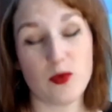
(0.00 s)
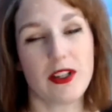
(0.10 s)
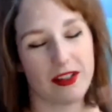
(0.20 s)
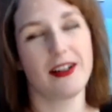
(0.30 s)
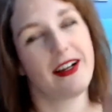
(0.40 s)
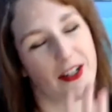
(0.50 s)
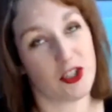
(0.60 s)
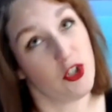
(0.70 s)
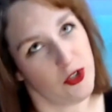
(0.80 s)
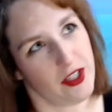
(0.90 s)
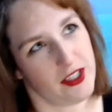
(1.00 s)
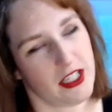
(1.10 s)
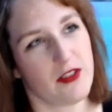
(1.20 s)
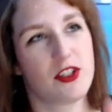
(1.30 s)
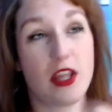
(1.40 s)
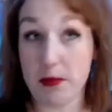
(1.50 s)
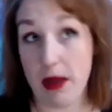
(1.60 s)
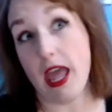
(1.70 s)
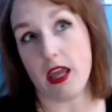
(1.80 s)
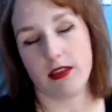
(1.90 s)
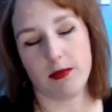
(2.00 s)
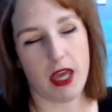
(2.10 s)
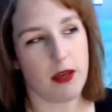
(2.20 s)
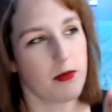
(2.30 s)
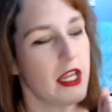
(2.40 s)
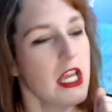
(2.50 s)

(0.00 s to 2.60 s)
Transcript: Well, they're not going to turn on the television. They may, but